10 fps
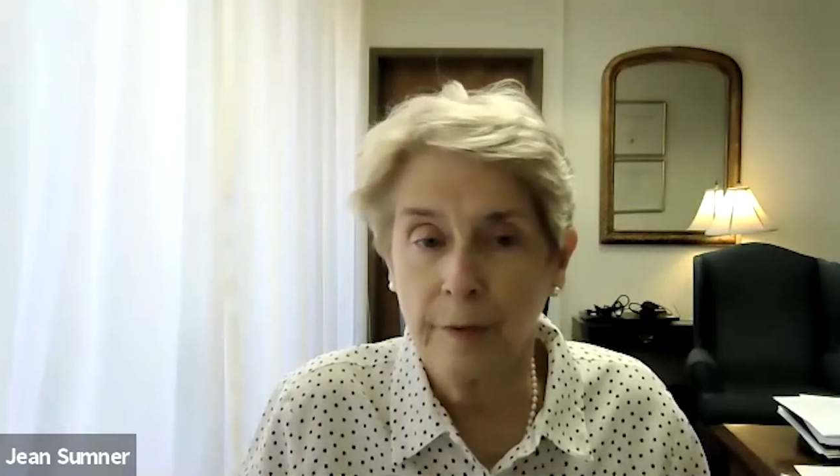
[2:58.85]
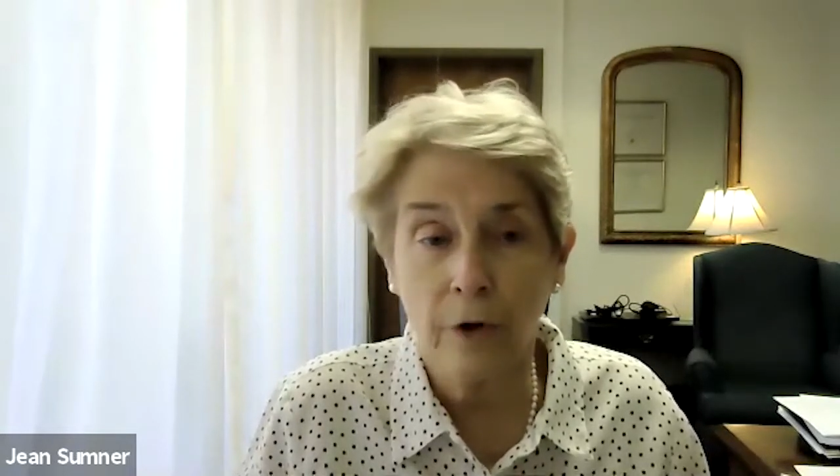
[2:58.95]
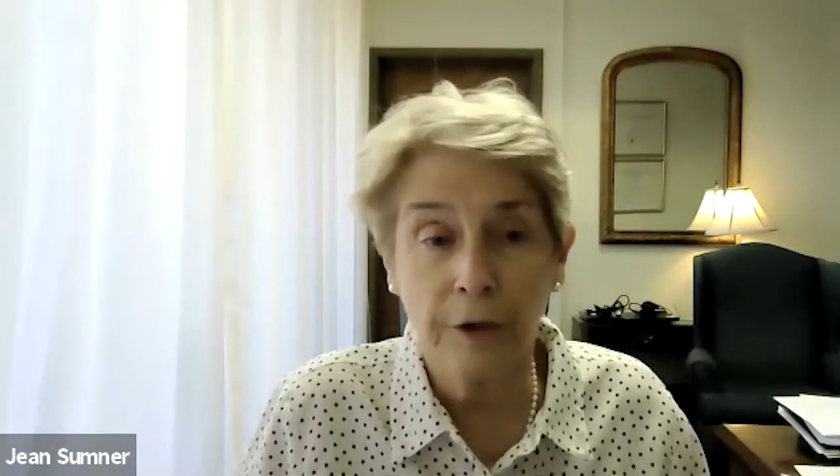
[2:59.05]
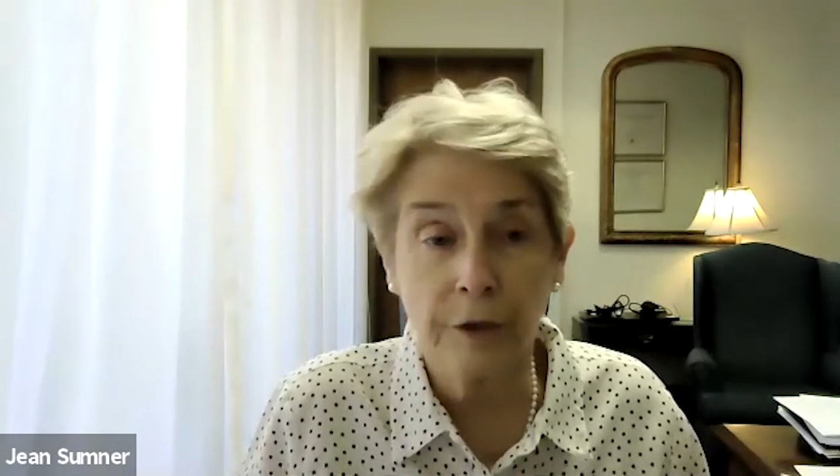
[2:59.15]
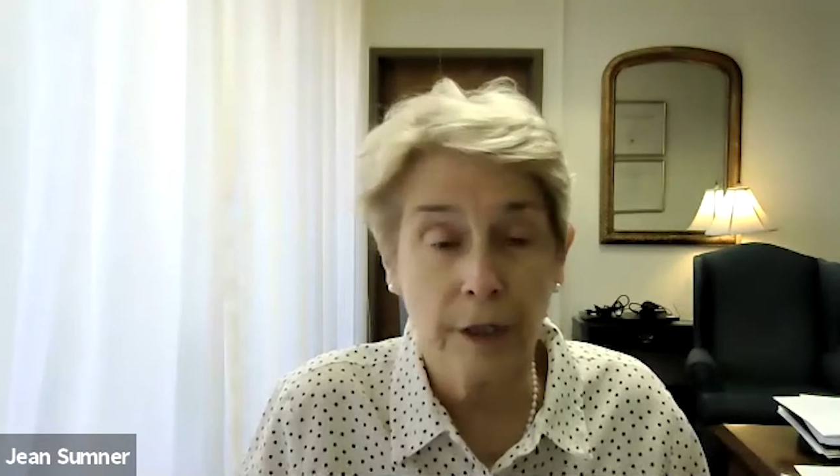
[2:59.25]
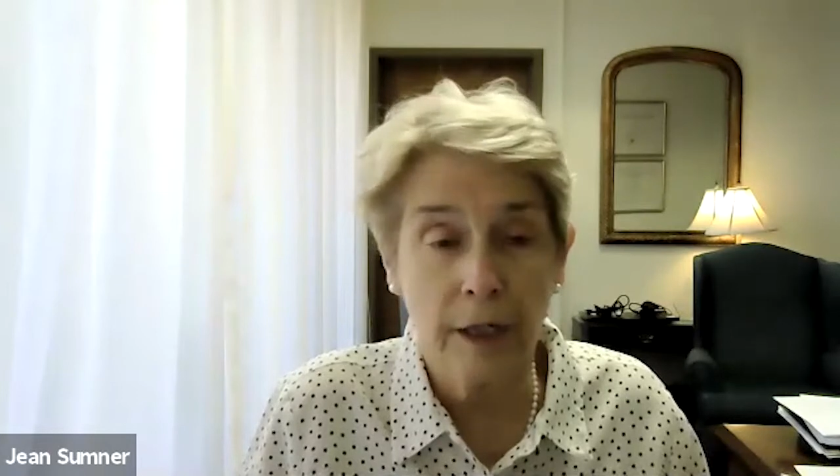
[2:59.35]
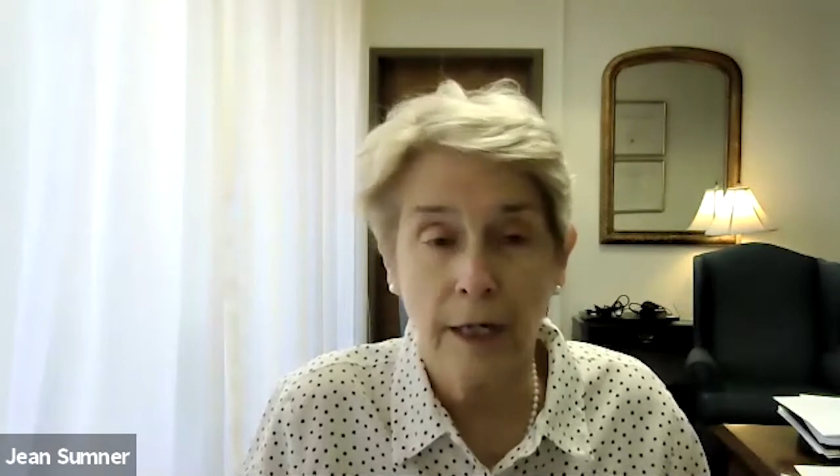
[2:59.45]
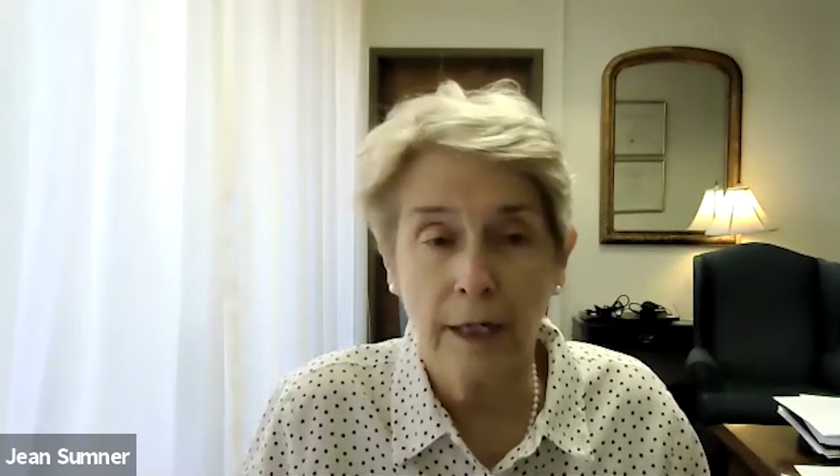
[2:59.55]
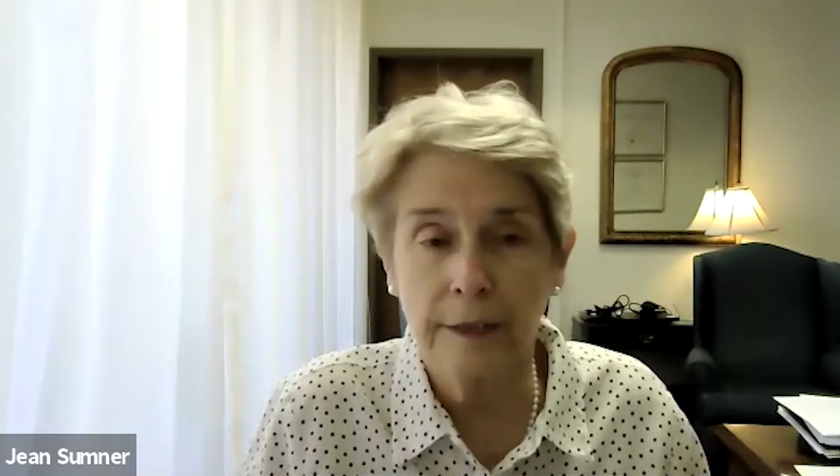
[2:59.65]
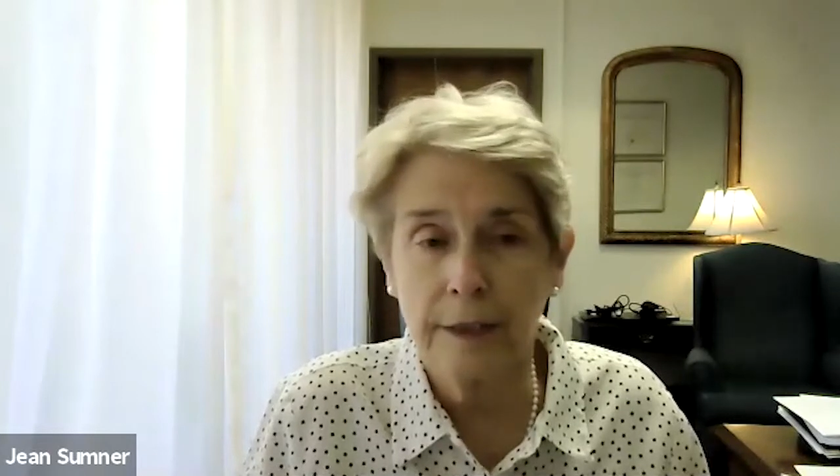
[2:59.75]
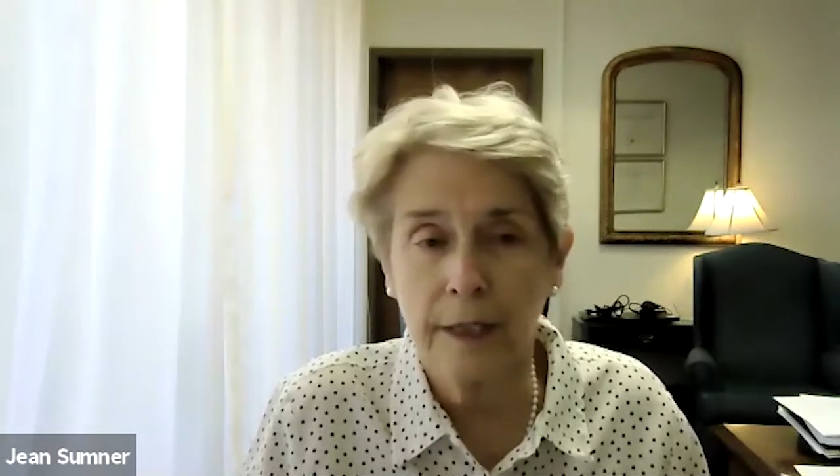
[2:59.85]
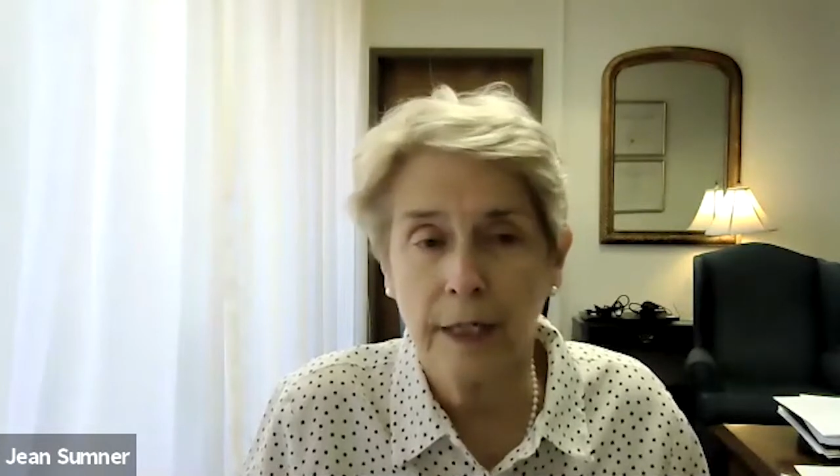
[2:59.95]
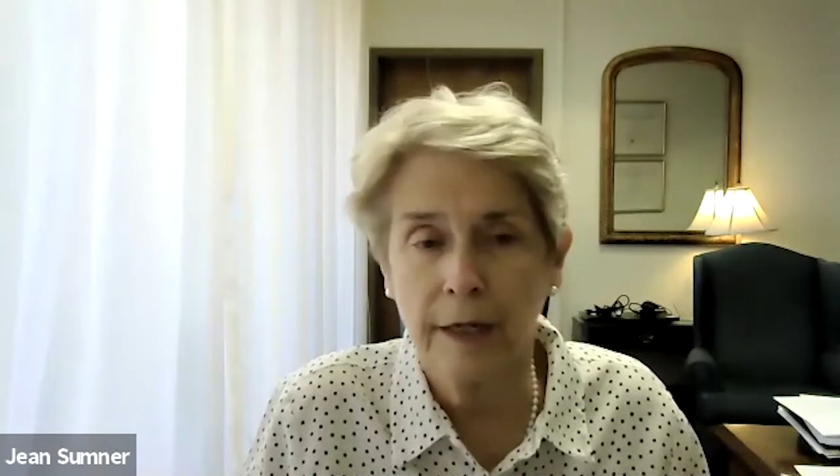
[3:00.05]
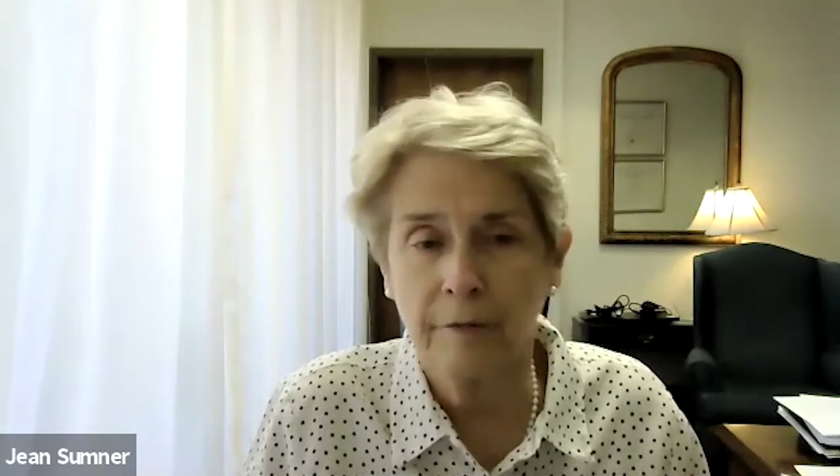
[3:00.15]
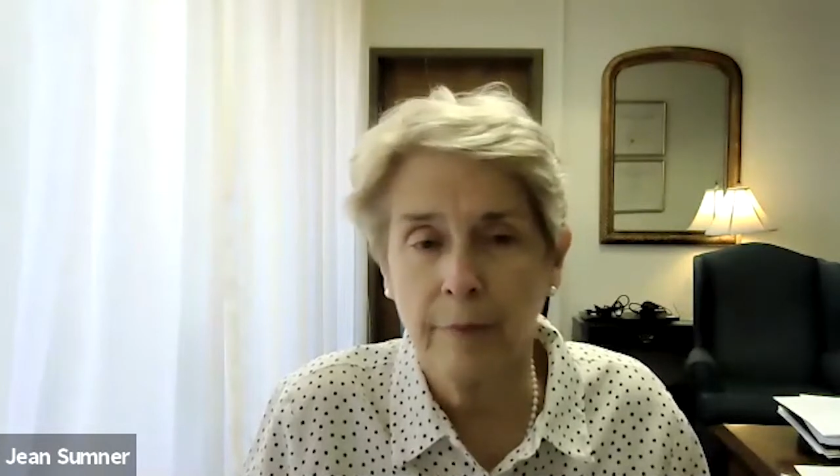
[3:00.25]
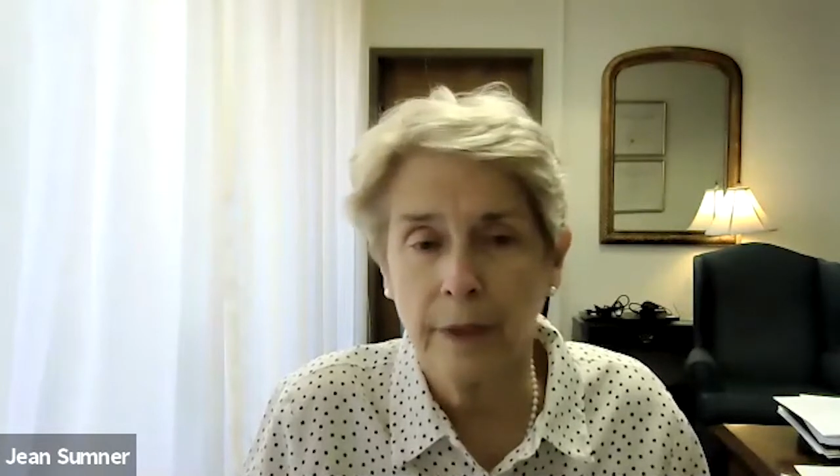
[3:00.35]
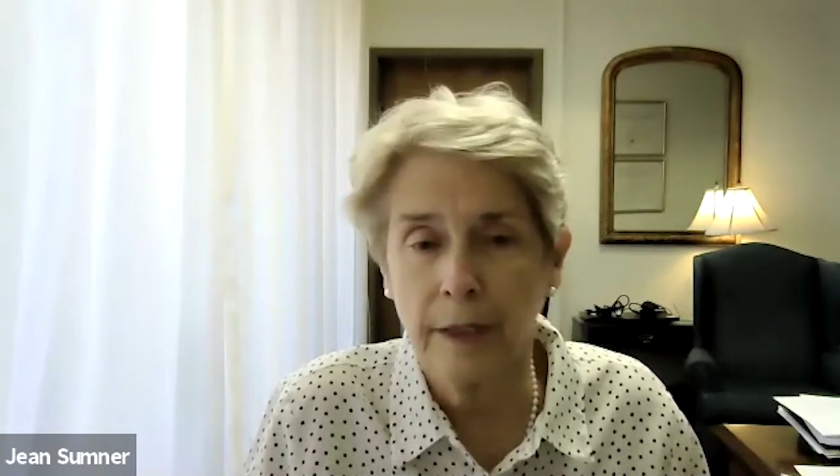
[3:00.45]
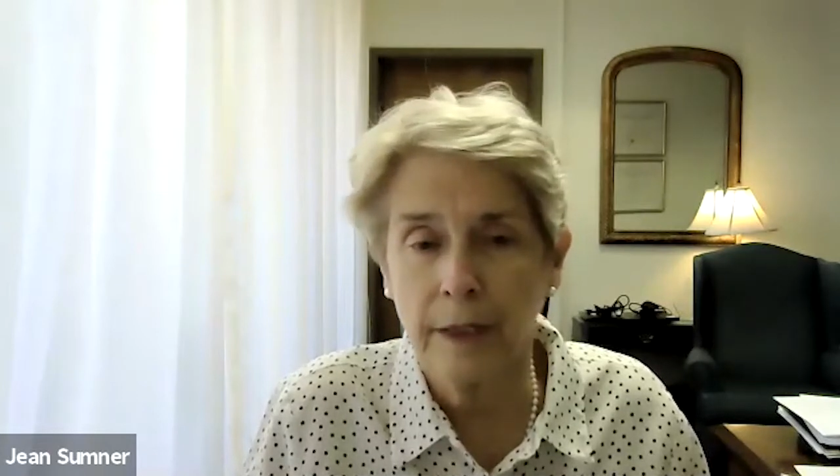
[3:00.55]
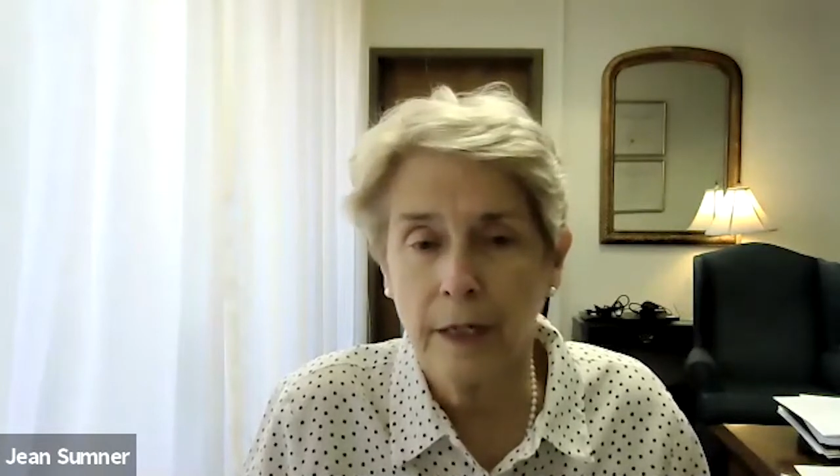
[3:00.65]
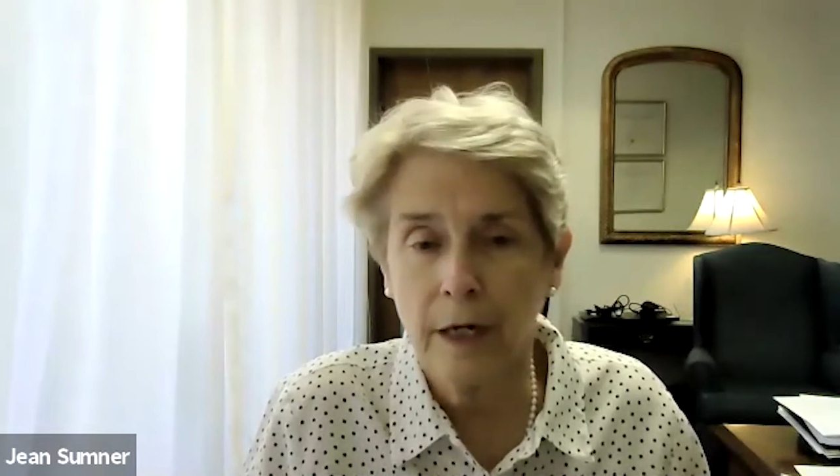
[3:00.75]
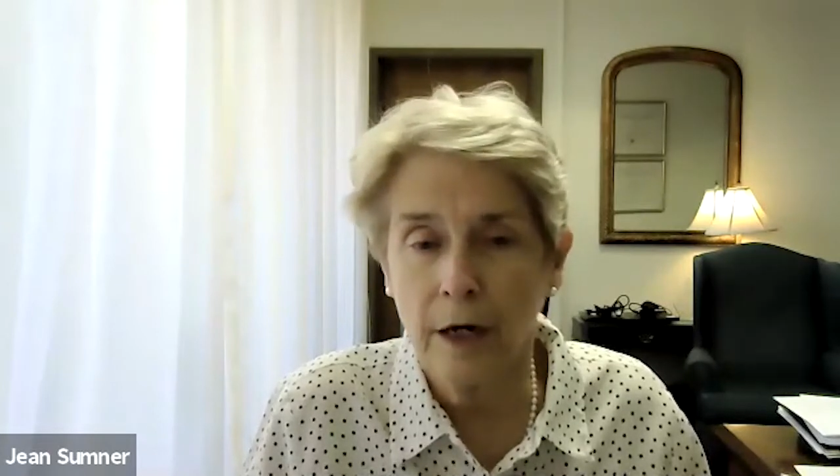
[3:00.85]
marginalized and have been